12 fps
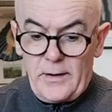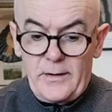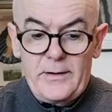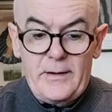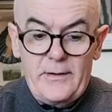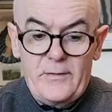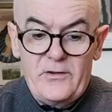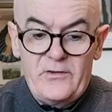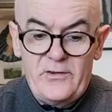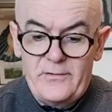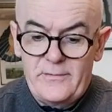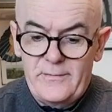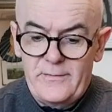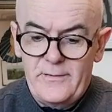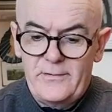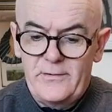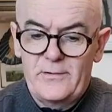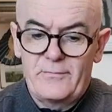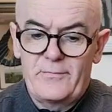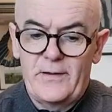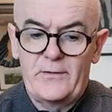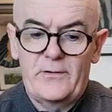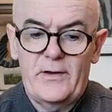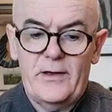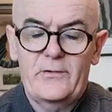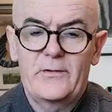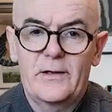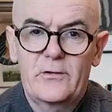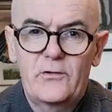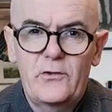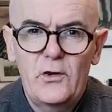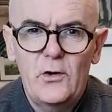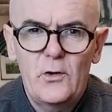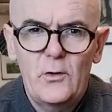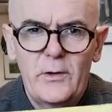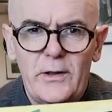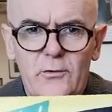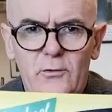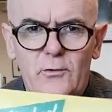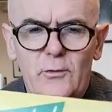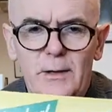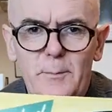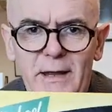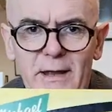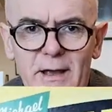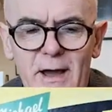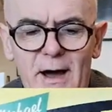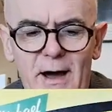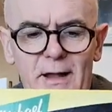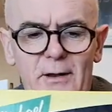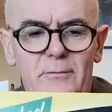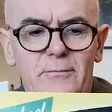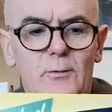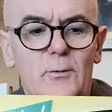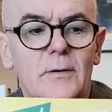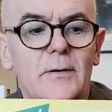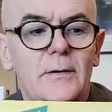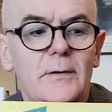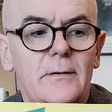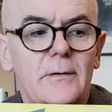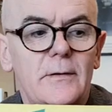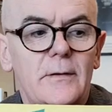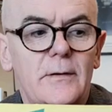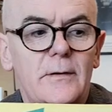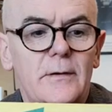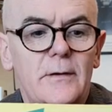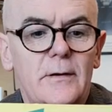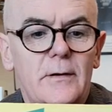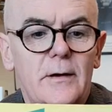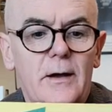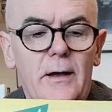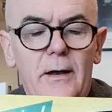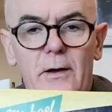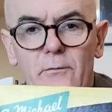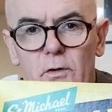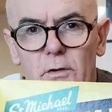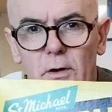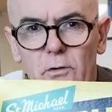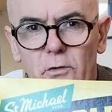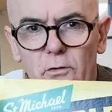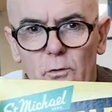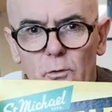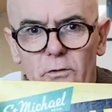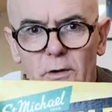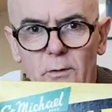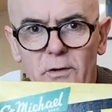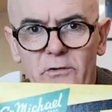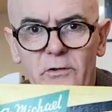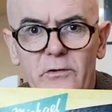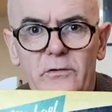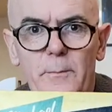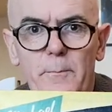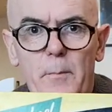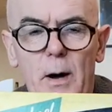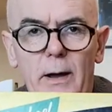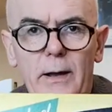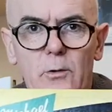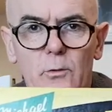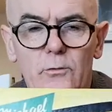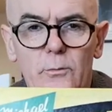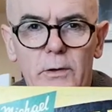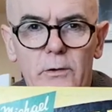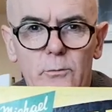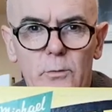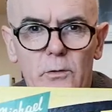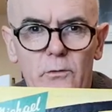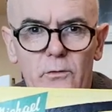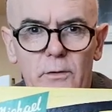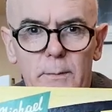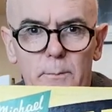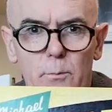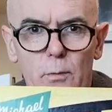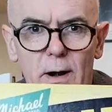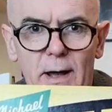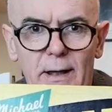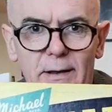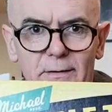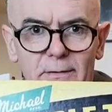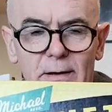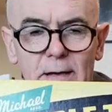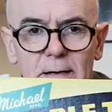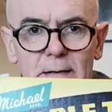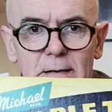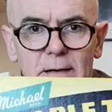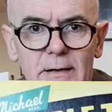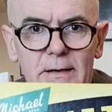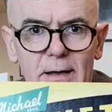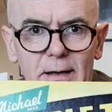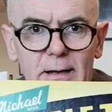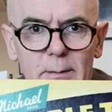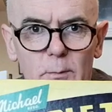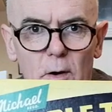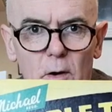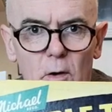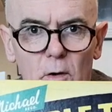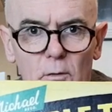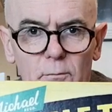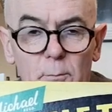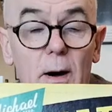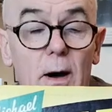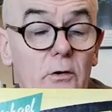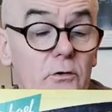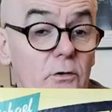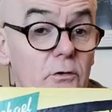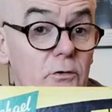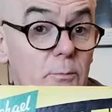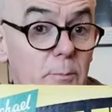And again, this is a fantastic, still extremely colourful. And now if you notice also, this is St Michael's, which was the brand name of Marks and